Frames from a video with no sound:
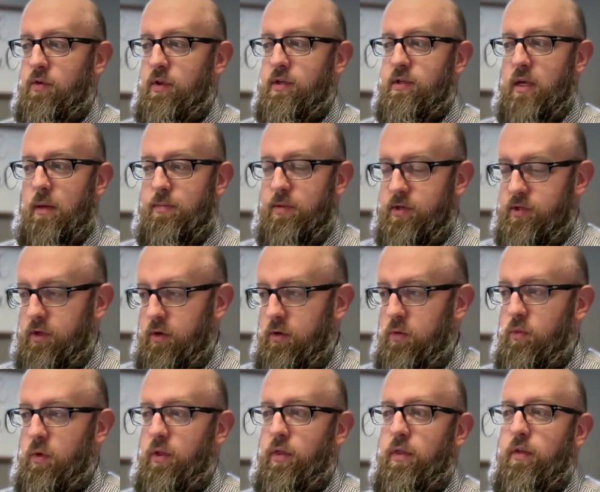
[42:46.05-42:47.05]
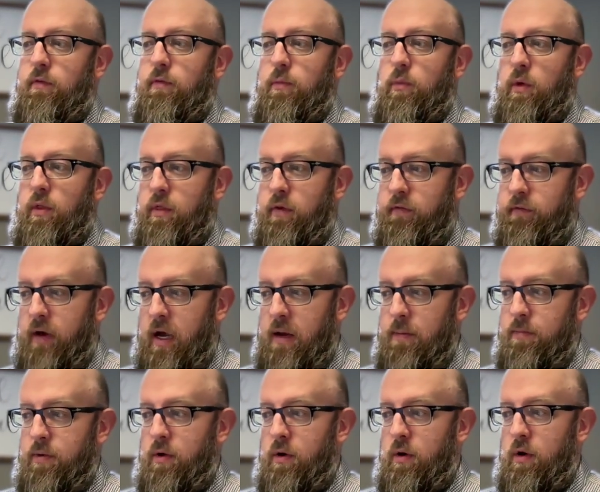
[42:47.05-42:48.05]
this episode with the with the
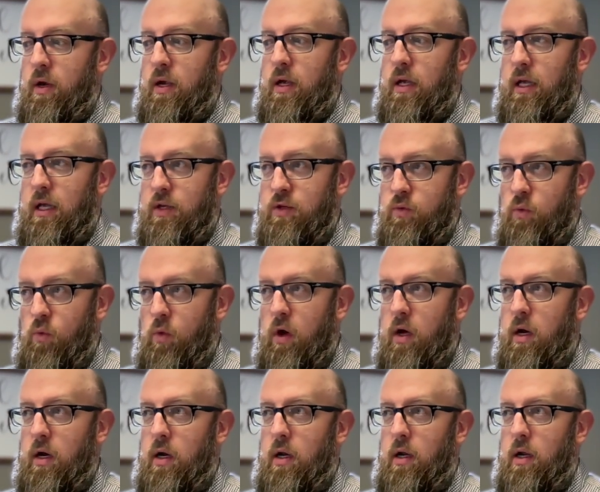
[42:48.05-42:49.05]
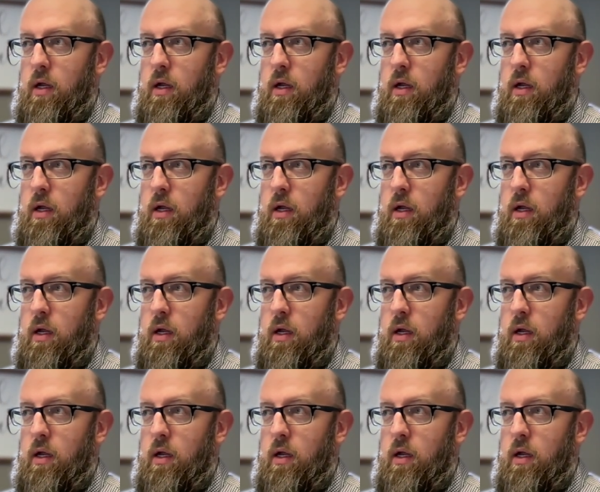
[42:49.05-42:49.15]
Viper, is what